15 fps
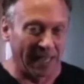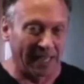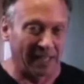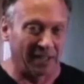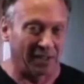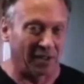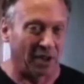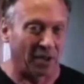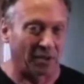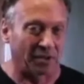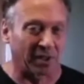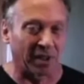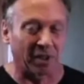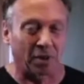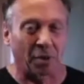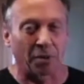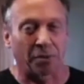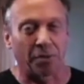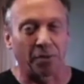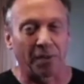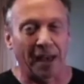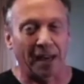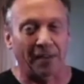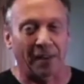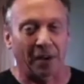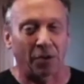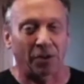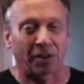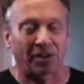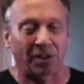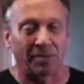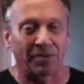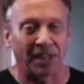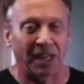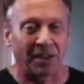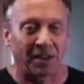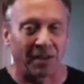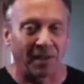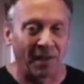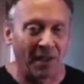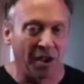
in adults, and I'll go through that, and I'll look at some data